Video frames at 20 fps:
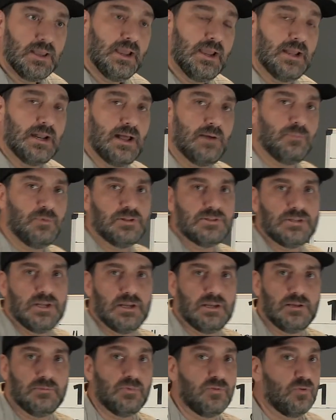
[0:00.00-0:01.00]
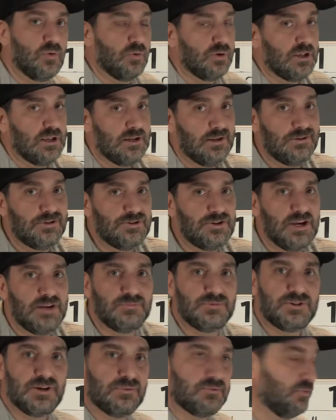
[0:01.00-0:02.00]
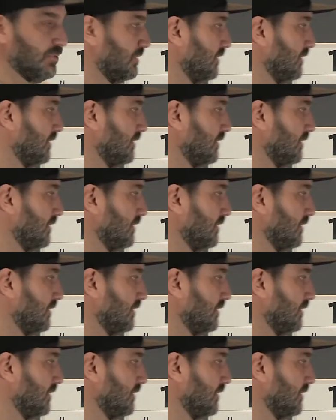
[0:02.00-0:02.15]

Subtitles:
And I'm going to tell you before we get into James chapter